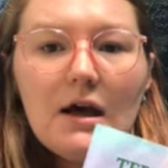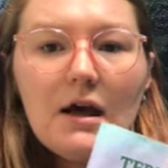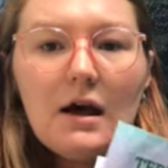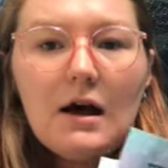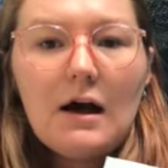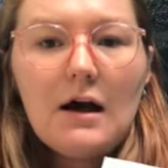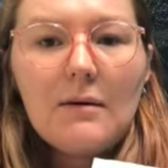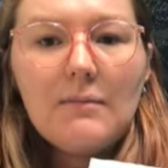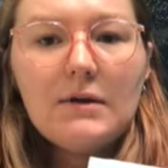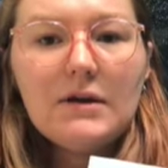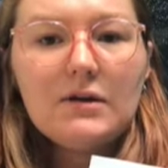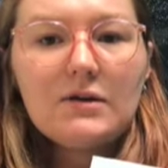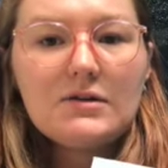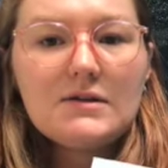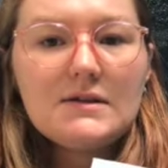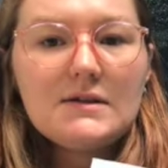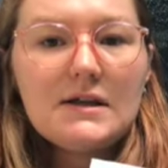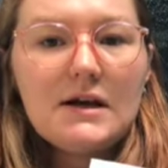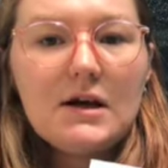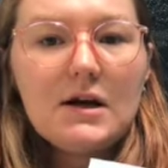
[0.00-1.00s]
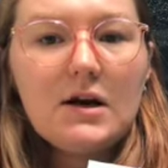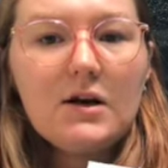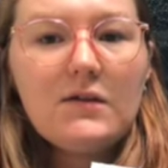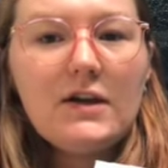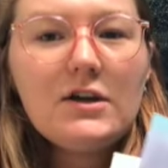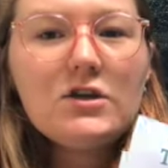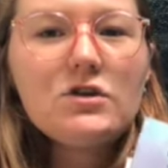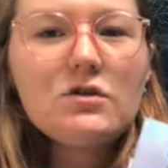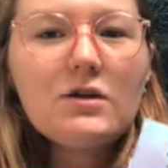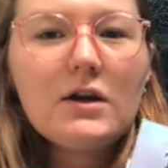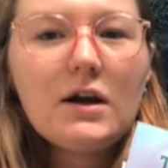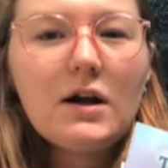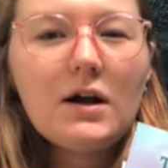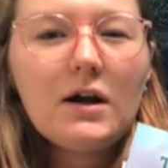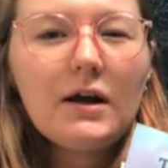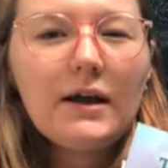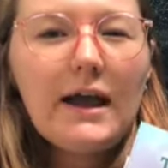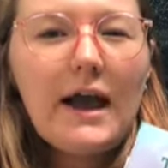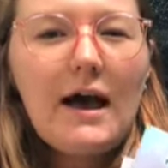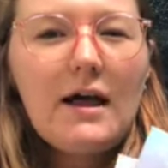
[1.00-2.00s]
They do
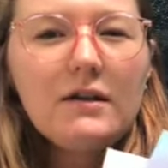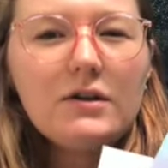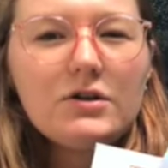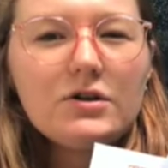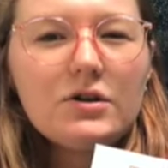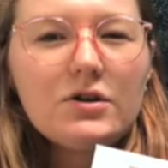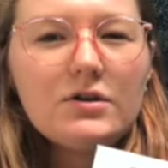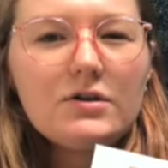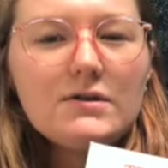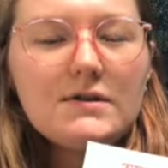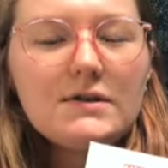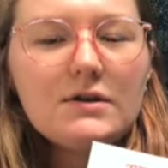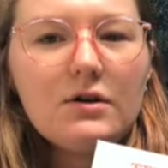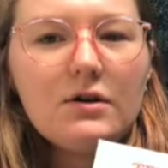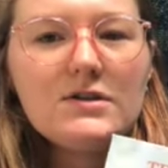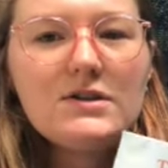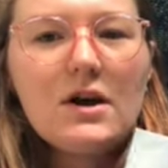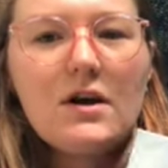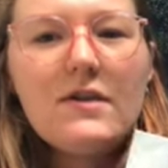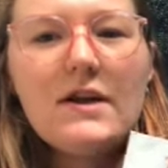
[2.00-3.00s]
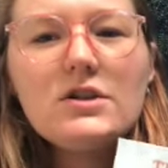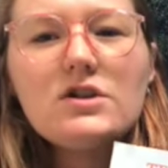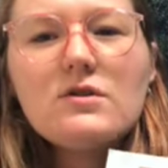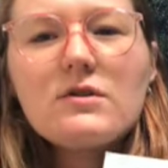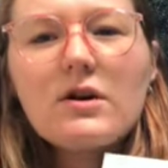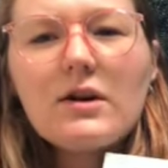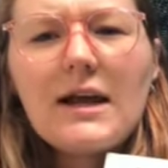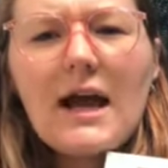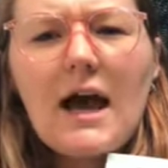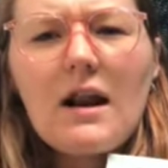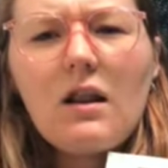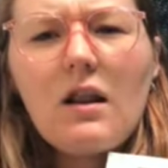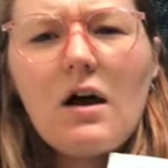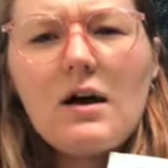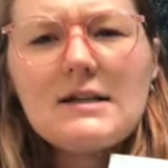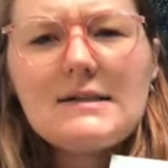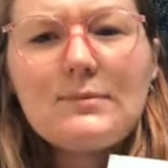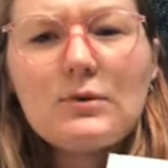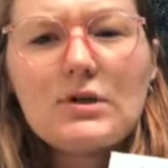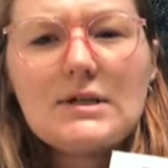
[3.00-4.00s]
their catalogs
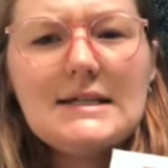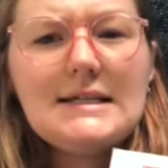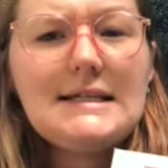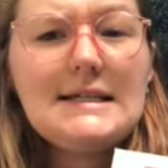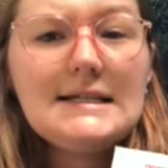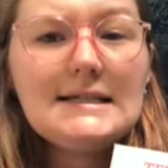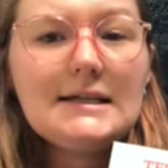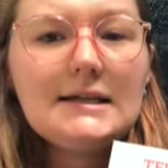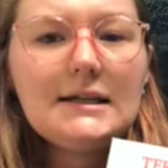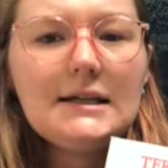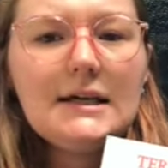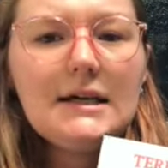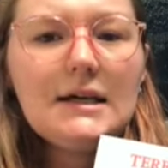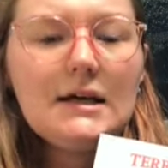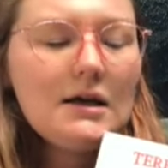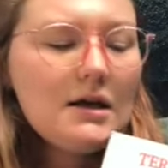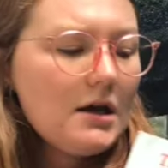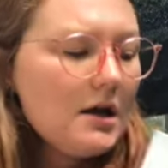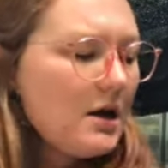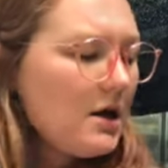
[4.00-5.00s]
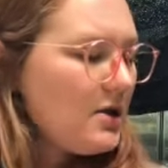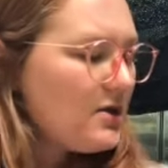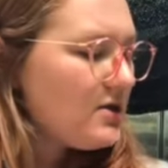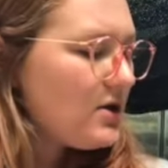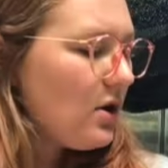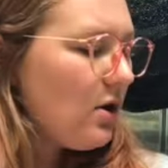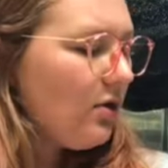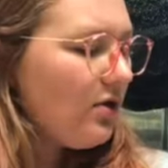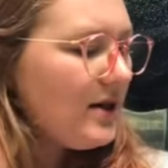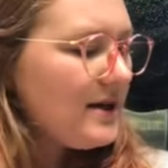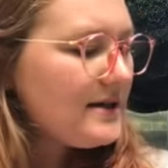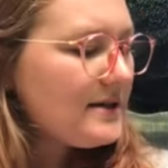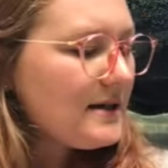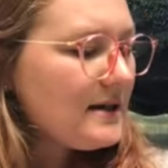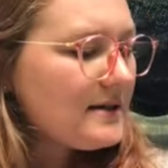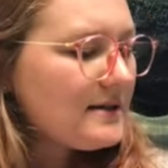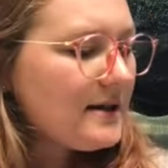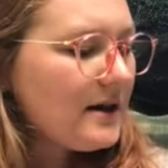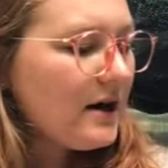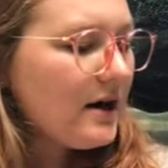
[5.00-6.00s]
more seasonally. So this
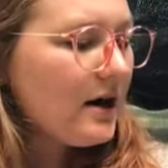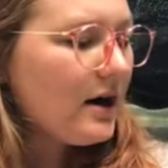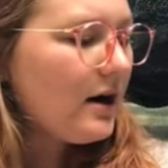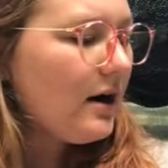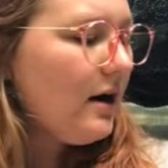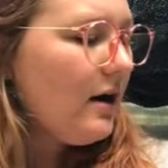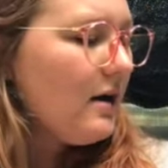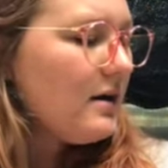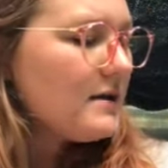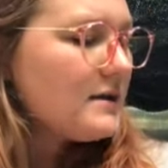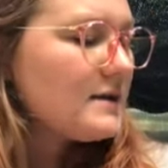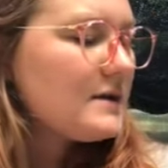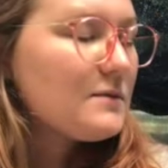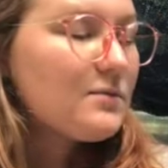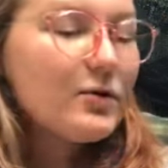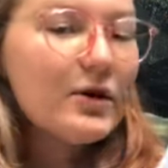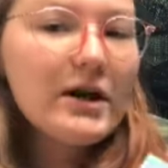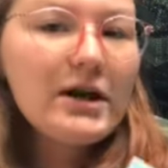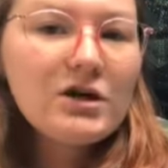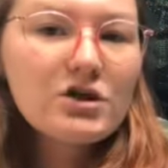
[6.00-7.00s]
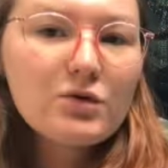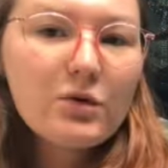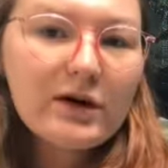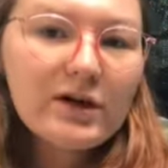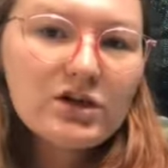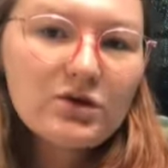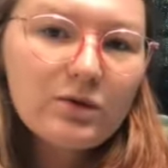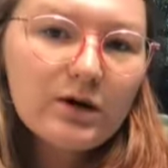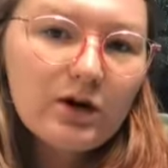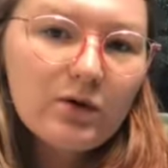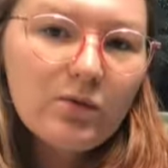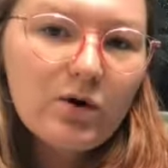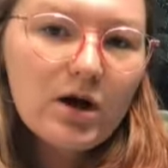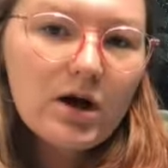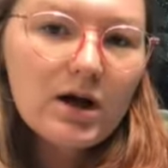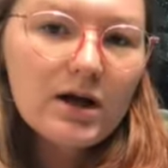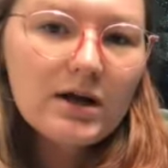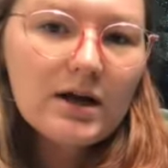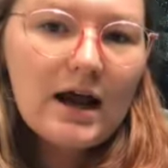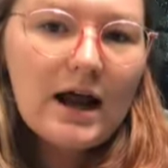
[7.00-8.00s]
is their spring
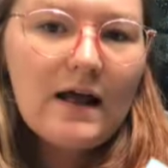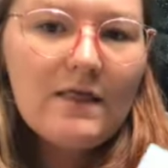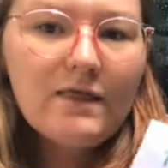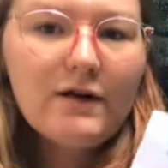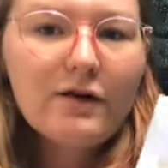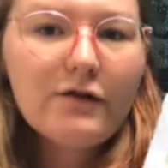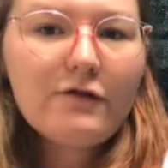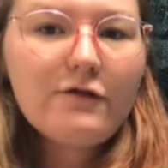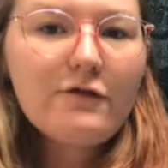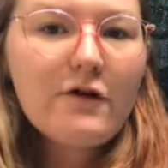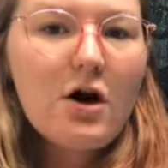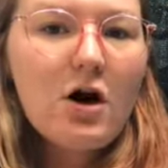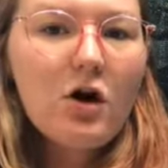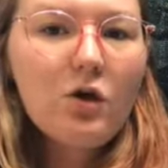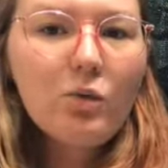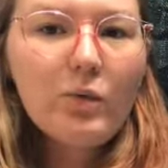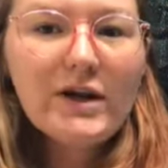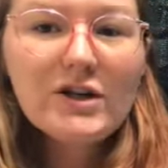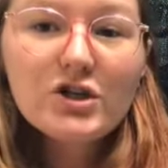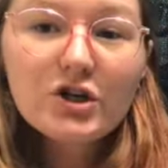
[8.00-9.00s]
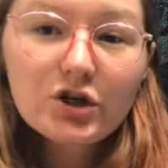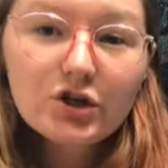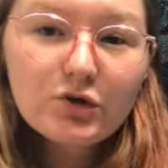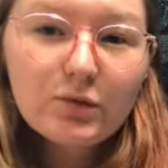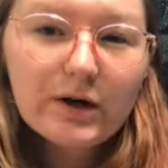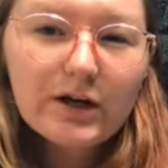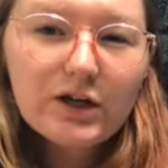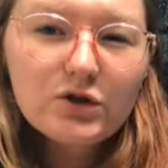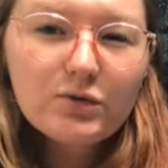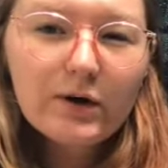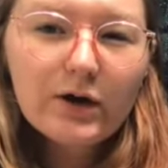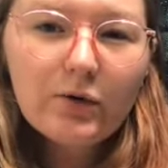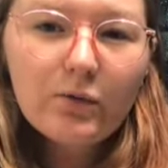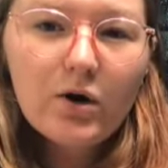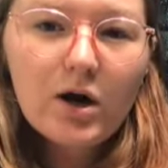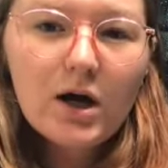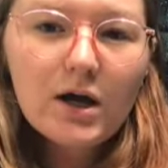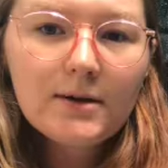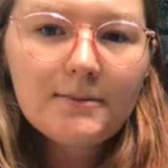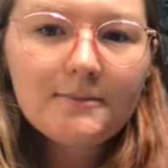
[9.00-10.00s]
2021 and their fall winter
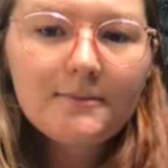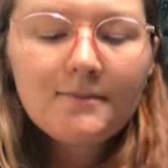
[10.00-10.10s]
2021.